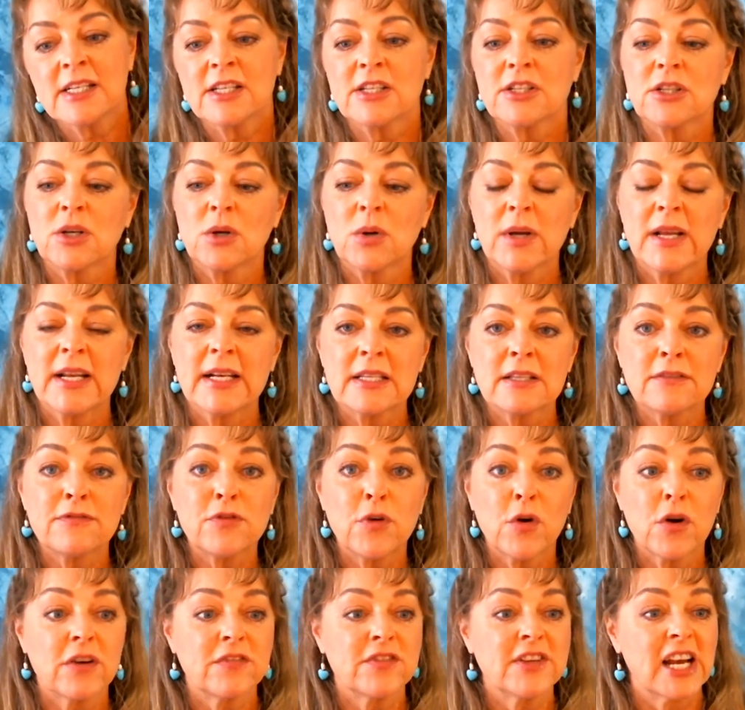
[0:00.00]
So it's a
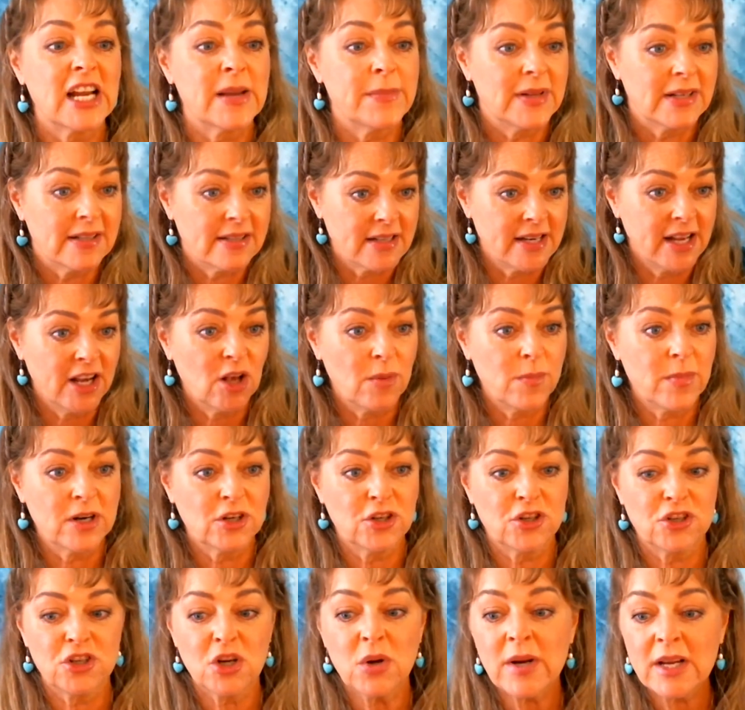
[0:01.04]
4 of diamonds in Helmar,
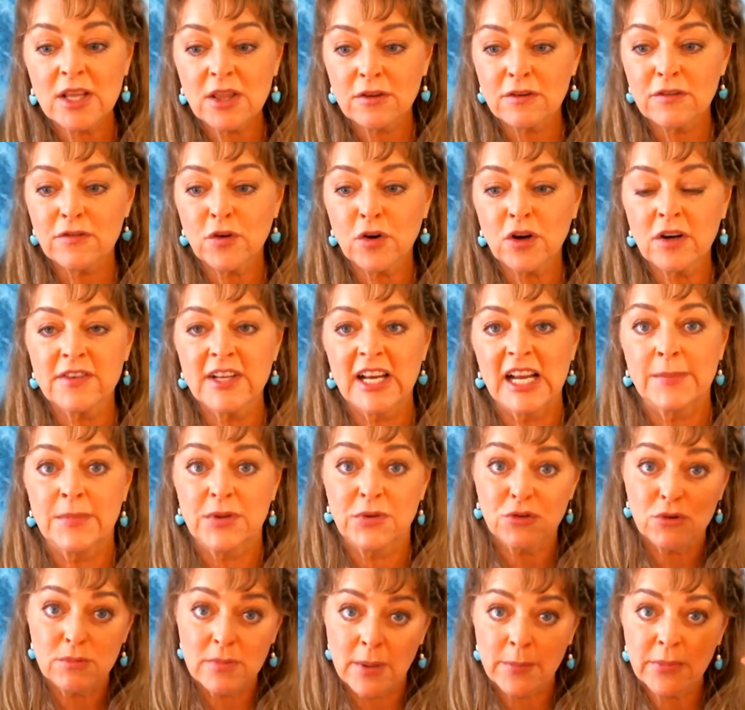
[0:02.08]
showing the 4 of
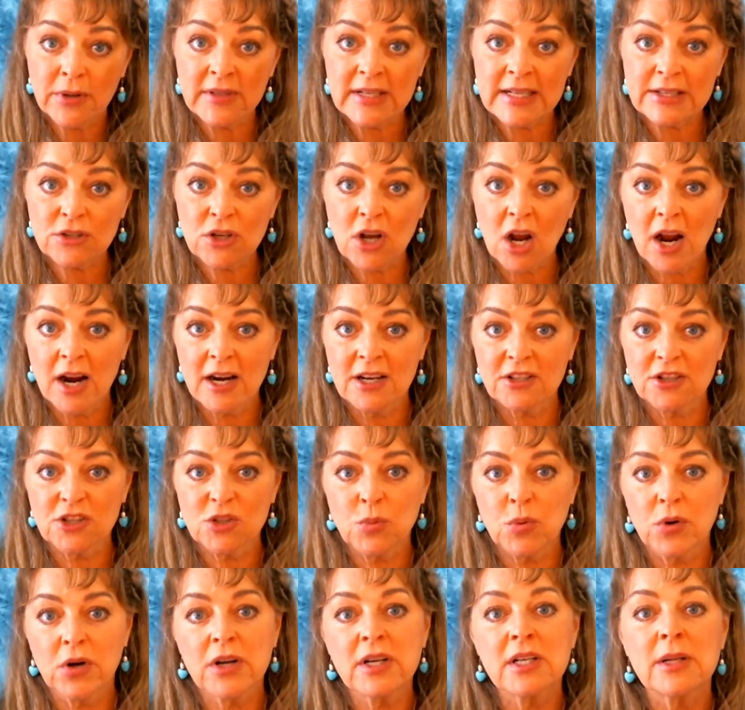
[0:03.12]
diamonds. Remember these cards,
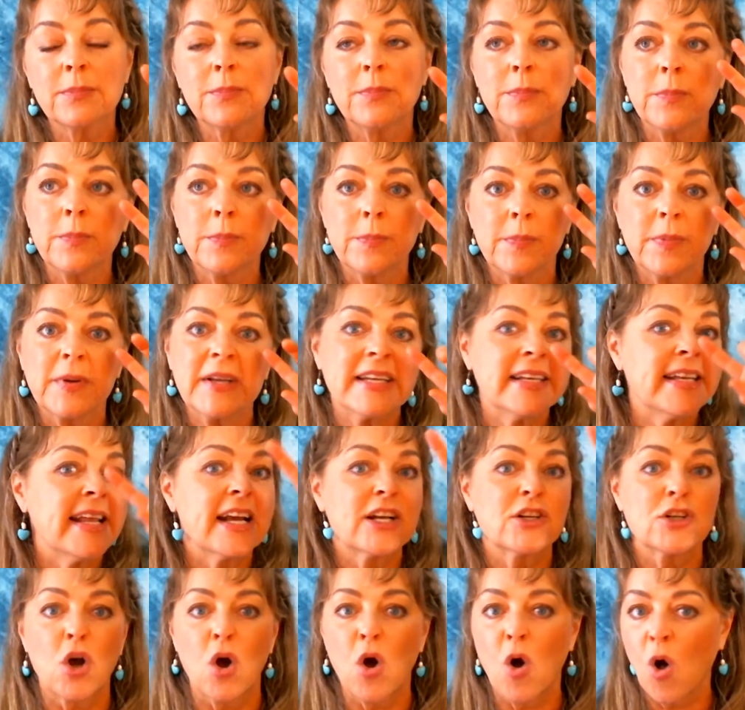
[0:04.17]
because we're going to
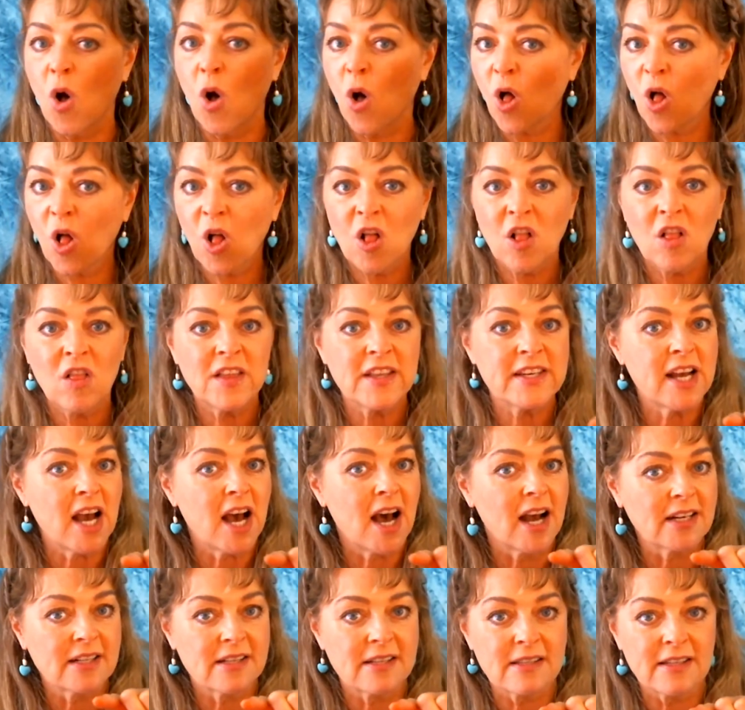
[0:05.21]
connect all the
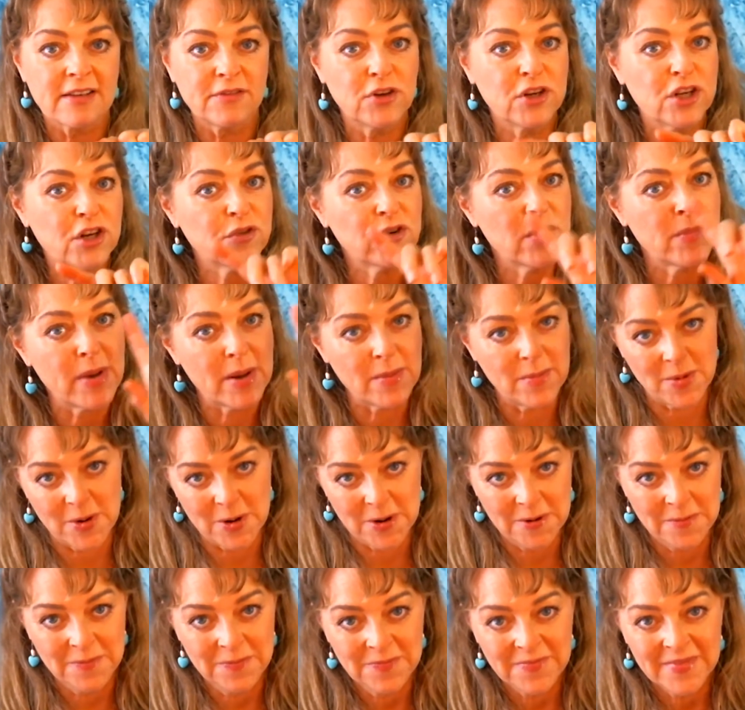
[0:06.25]
dots. If you can
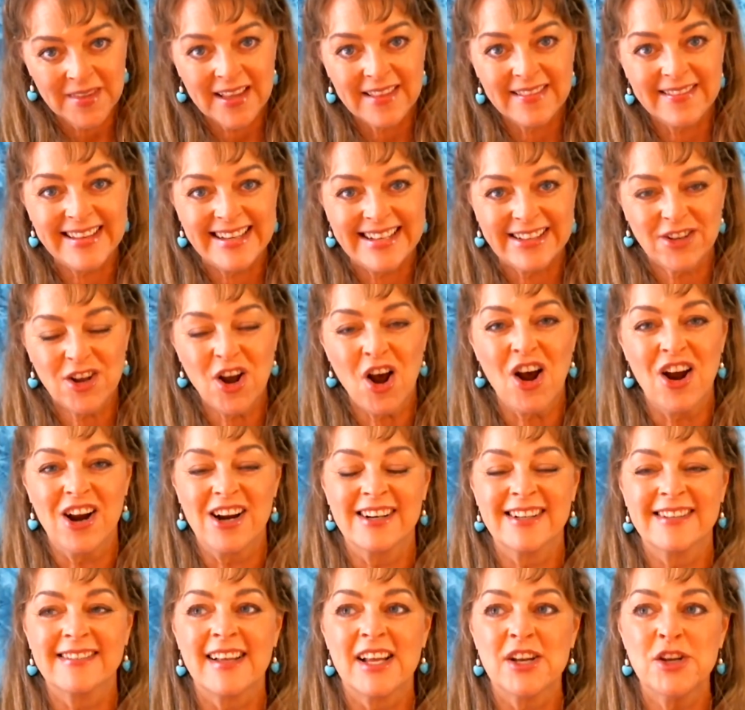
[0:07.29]
remember these
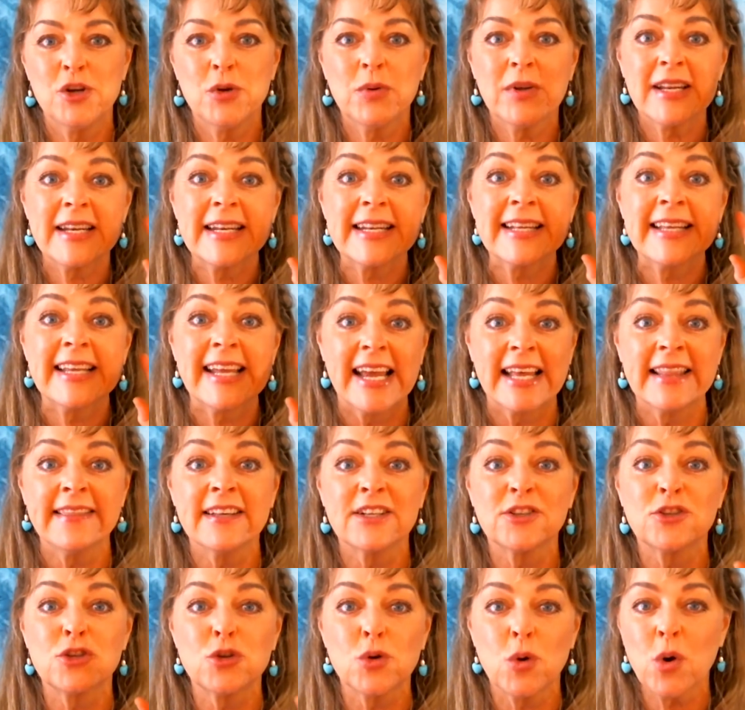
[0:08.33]
cards, then you can get the
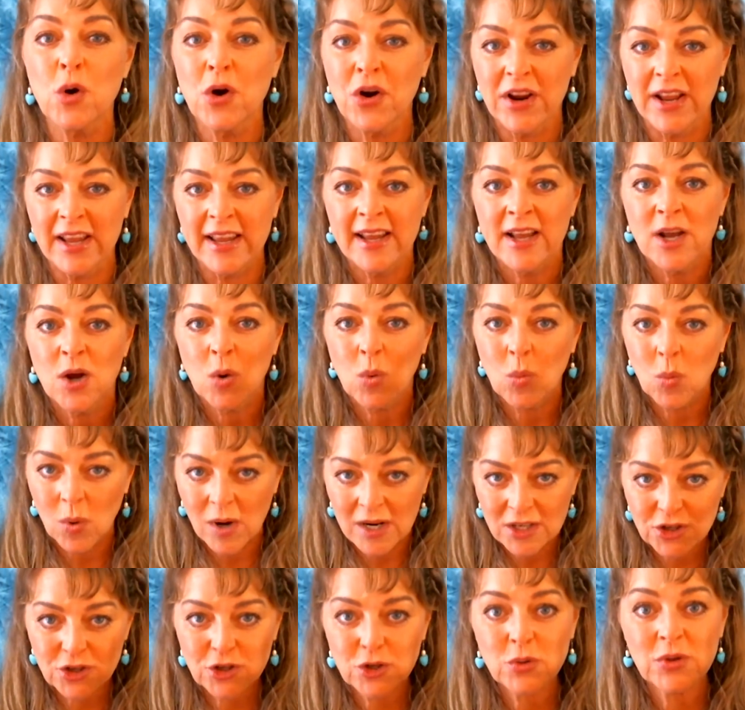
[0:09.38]
story
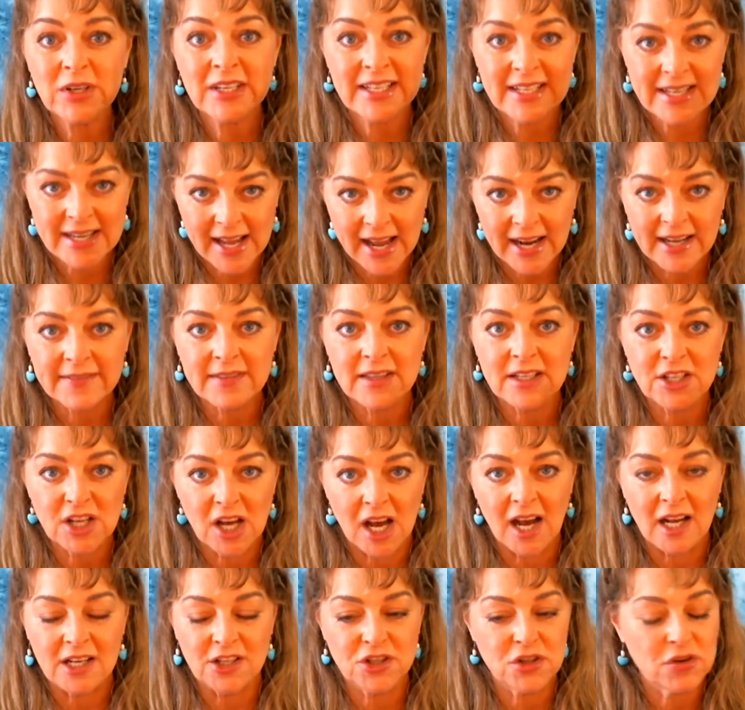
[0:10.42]
once you connect the
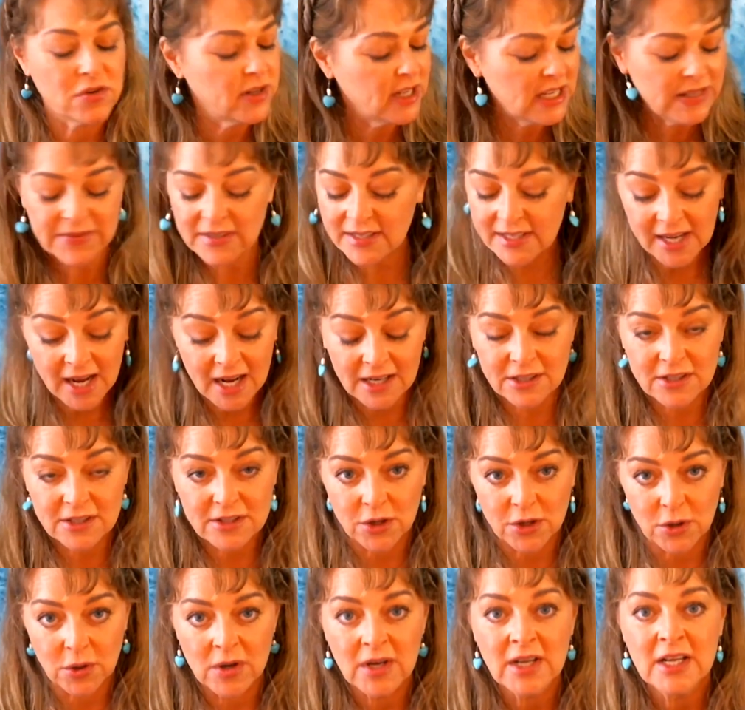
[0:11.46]
dots. You need the dots
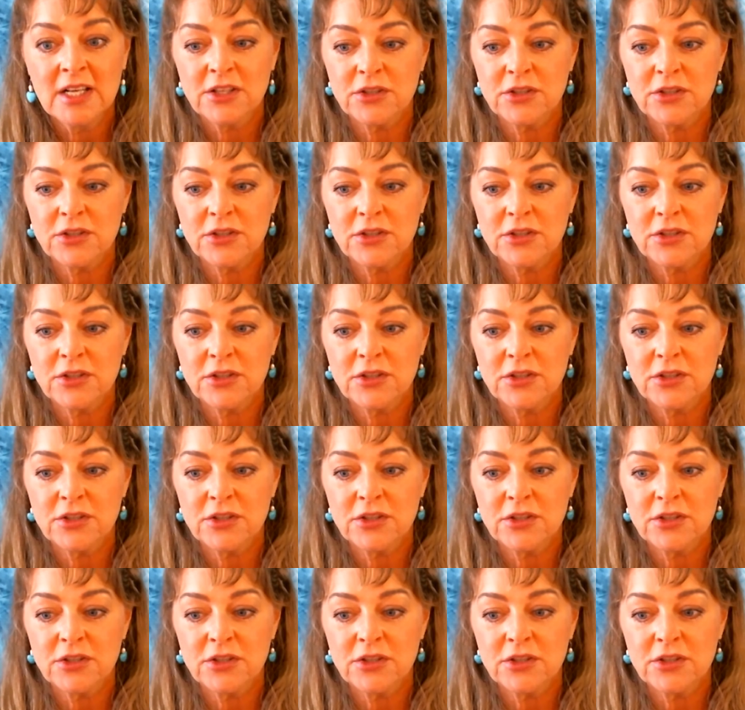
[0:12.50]
though.